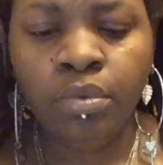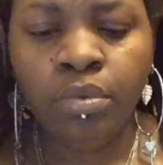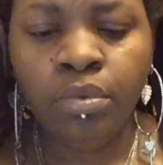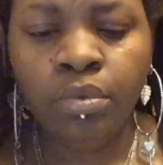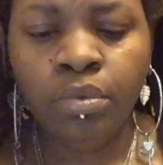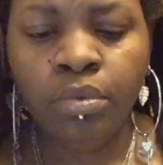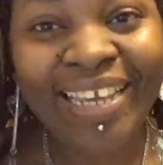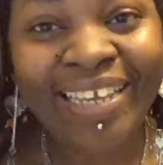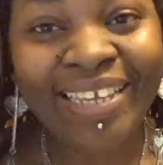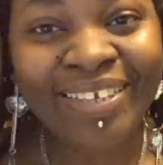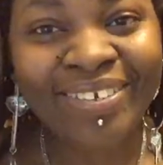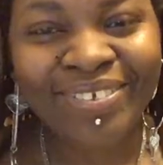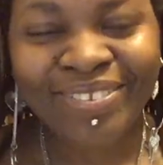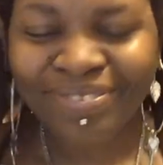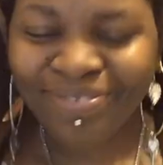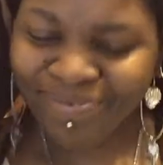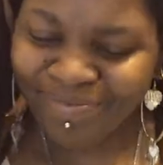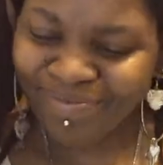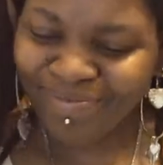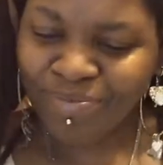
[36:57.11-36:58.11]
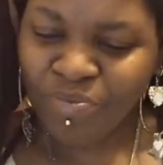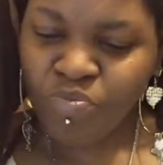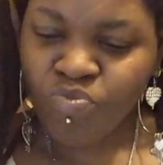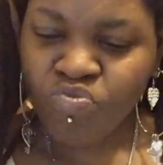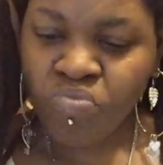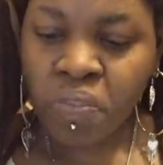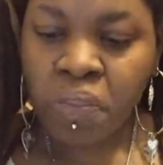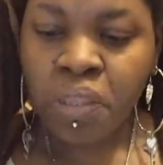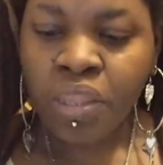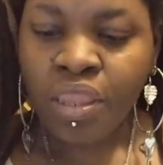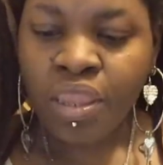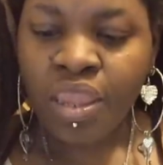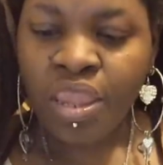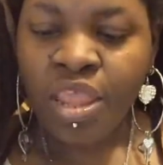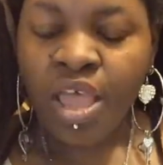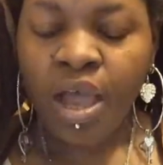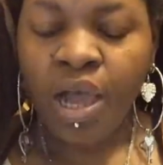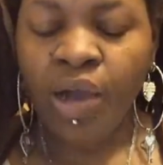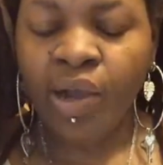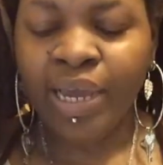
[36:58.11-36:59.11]
Thank you.
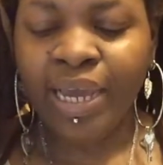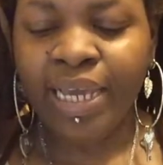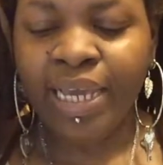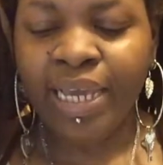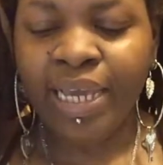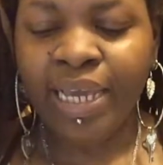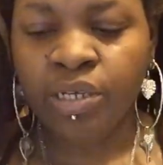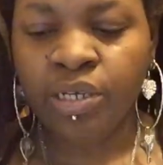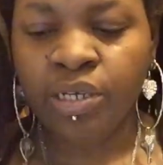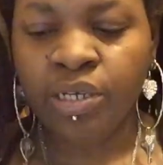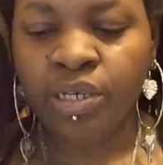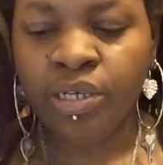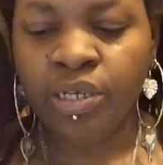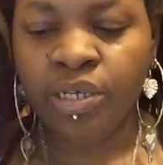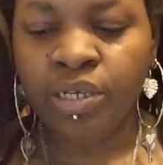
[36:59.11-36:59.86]
Okay, so.